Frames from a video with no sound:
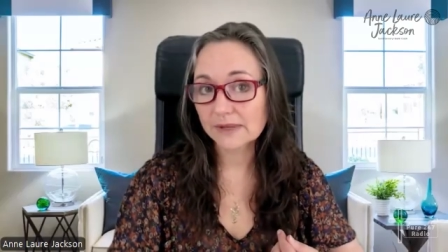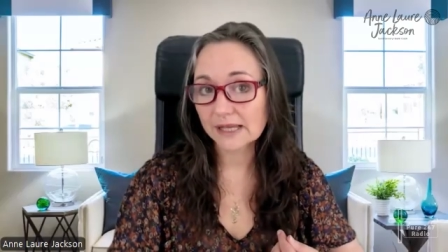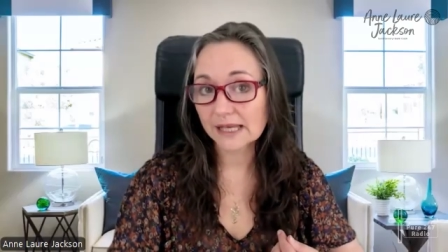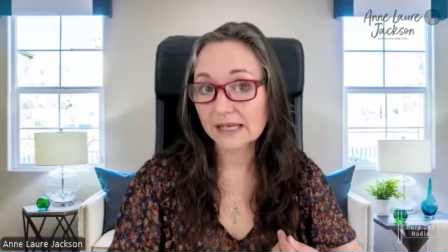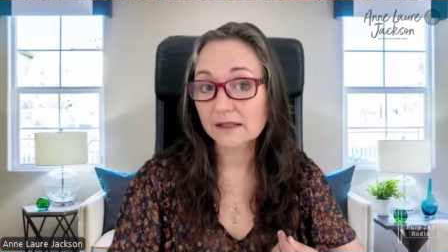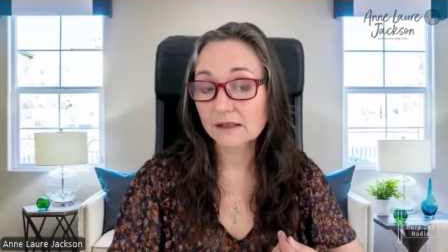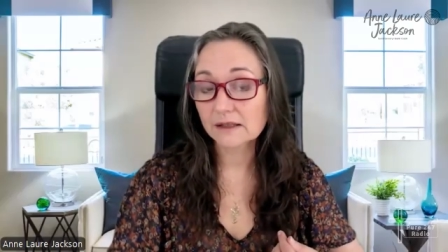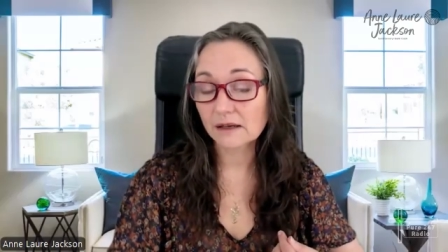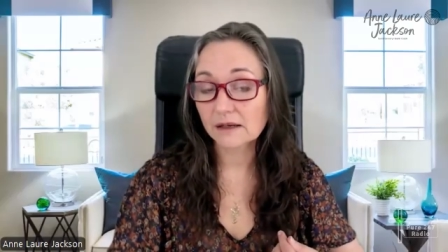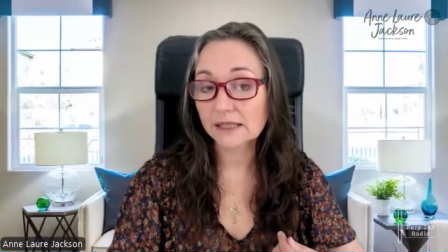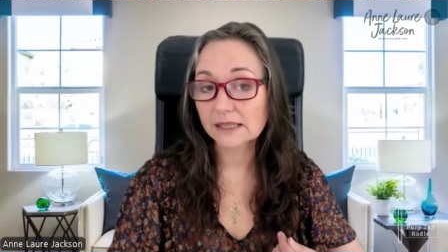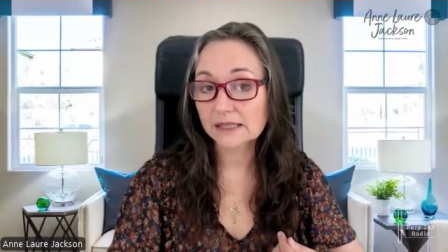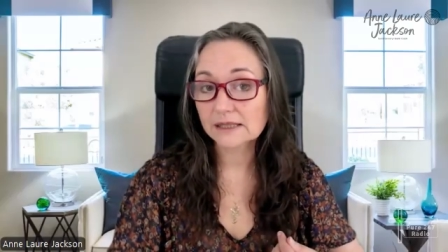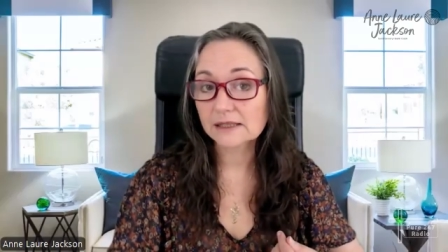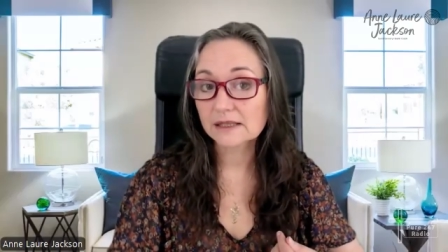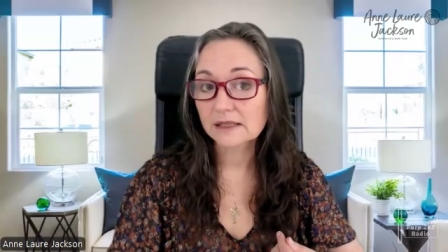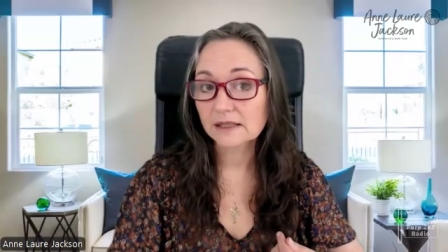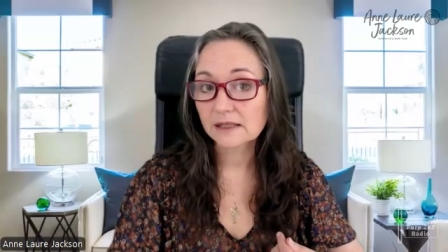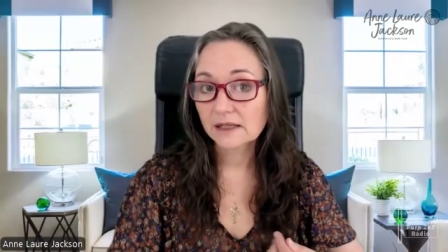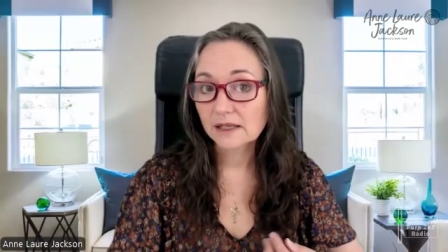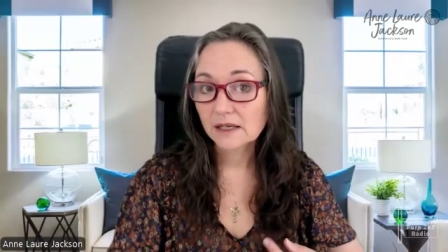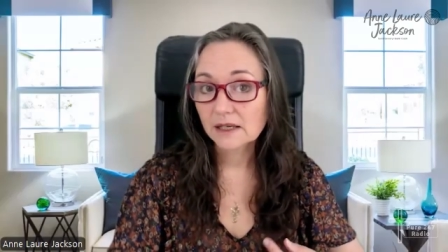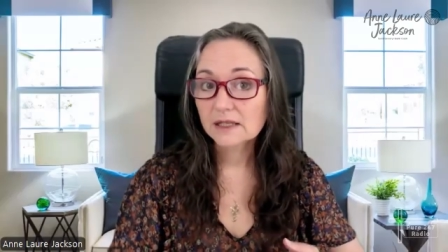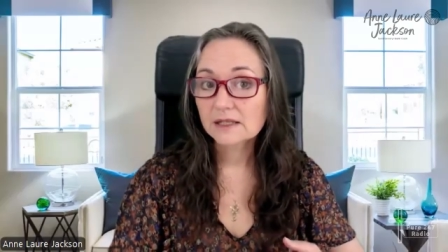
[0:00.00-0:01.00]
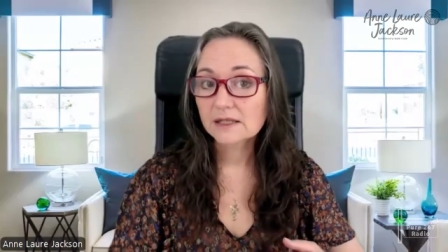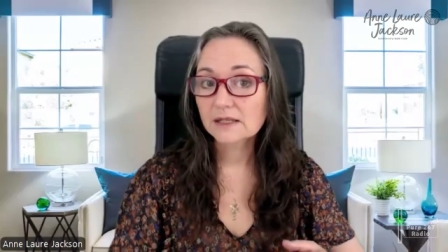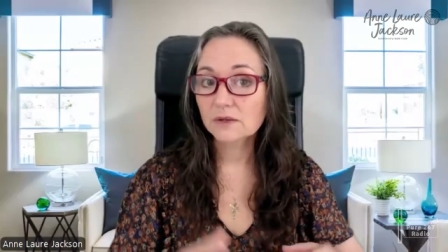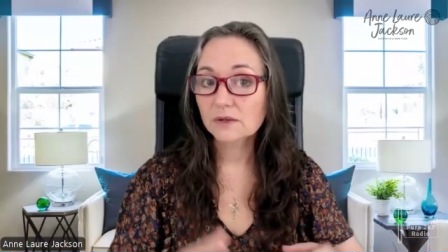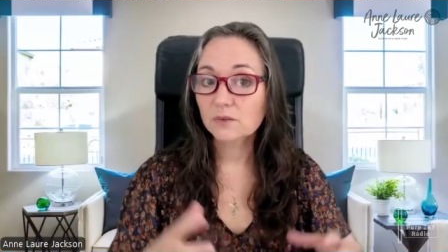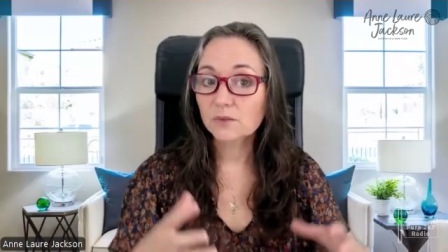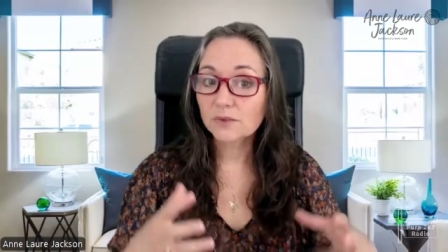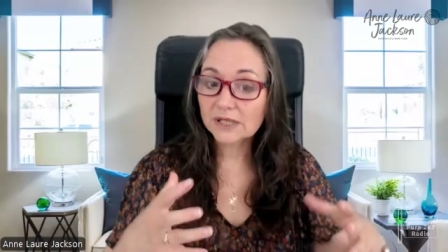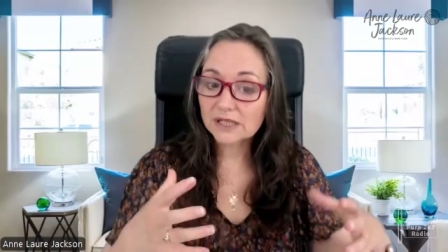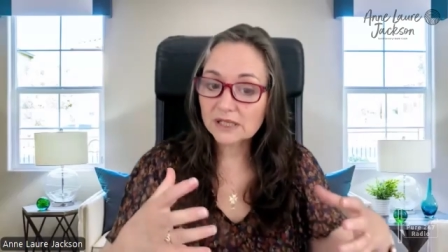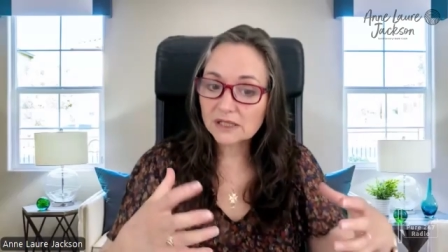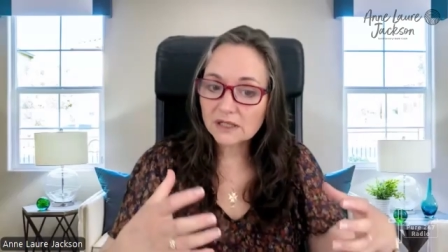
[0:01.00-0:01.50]
that night? So
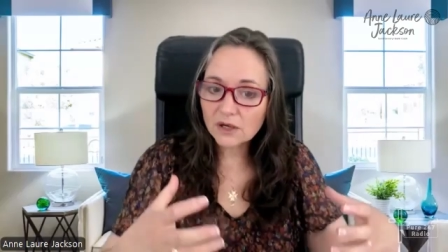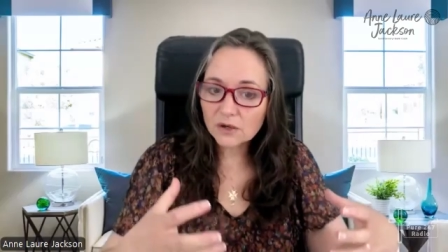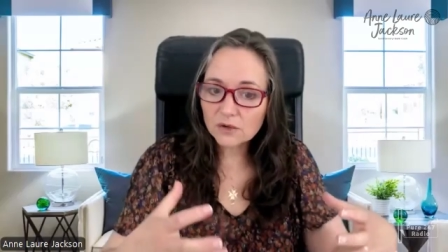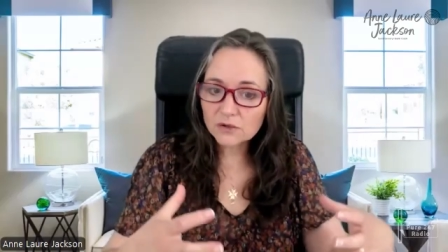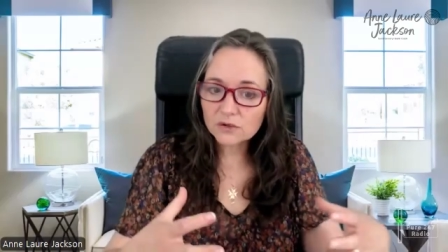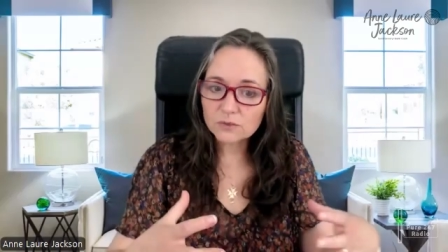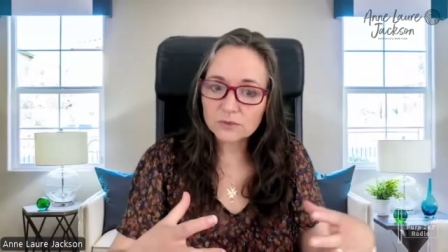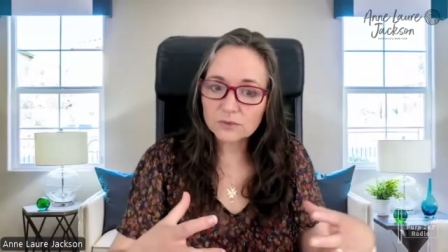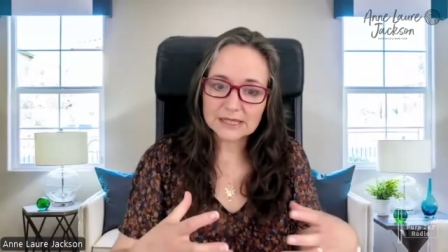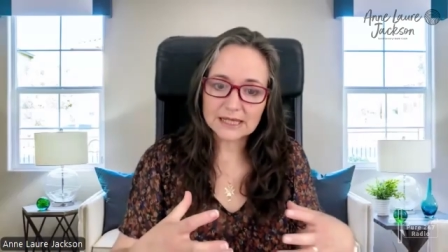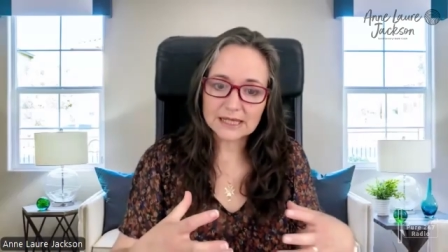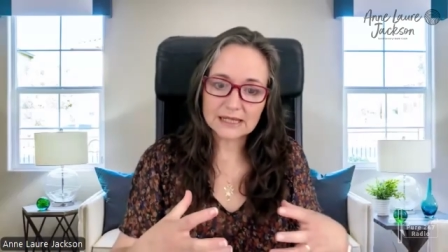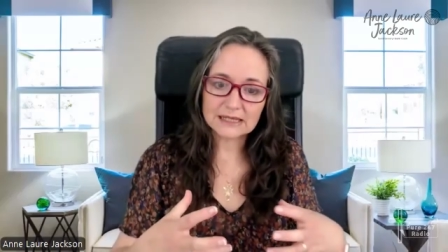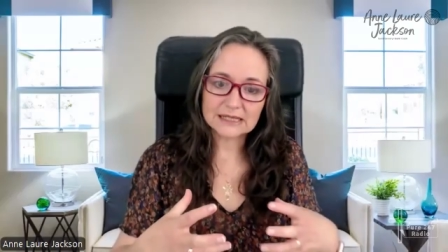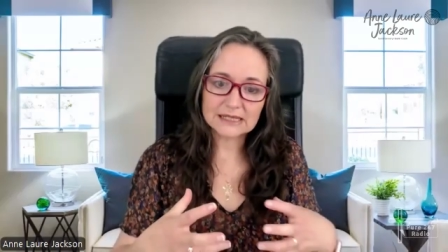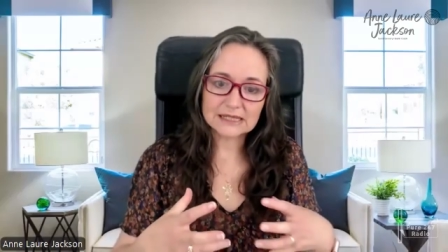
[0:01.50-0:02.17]
we know that we then need